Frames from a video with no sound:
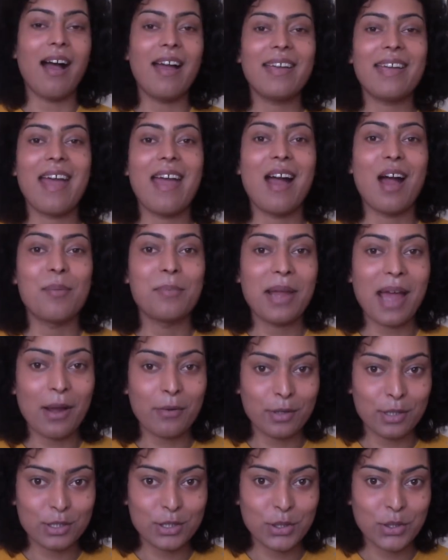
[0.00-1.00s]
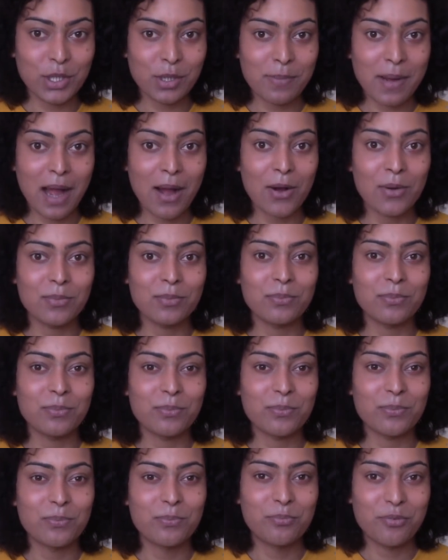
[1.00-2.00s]
Okay, I'm now going to talk about
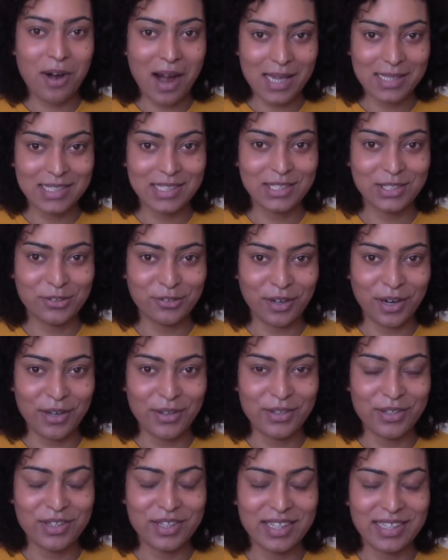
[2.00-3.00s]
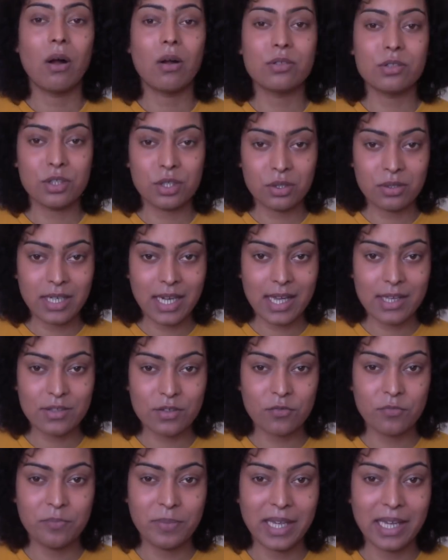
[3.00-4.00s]
breast growth. On 2 years
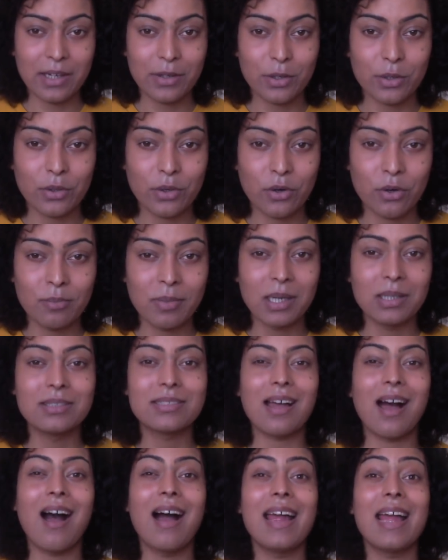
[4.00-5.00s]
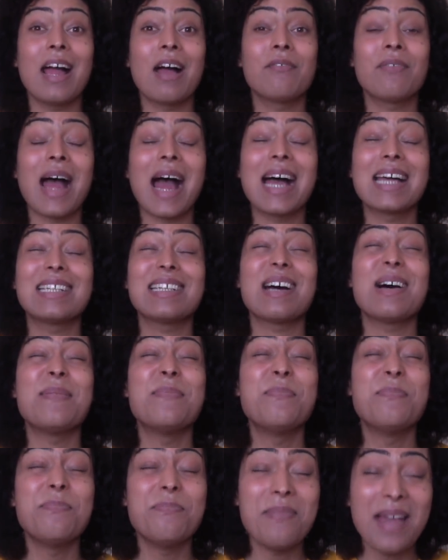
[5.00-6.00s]
of being on hormones, I have had
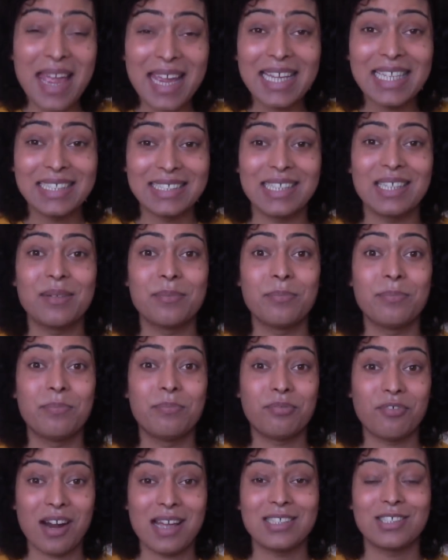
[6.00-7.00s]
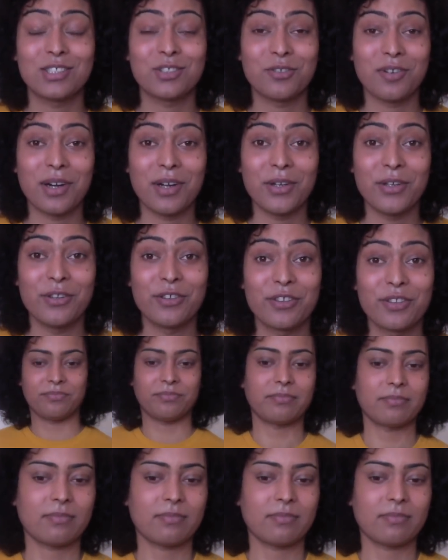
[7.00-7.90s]
amazing breast growth.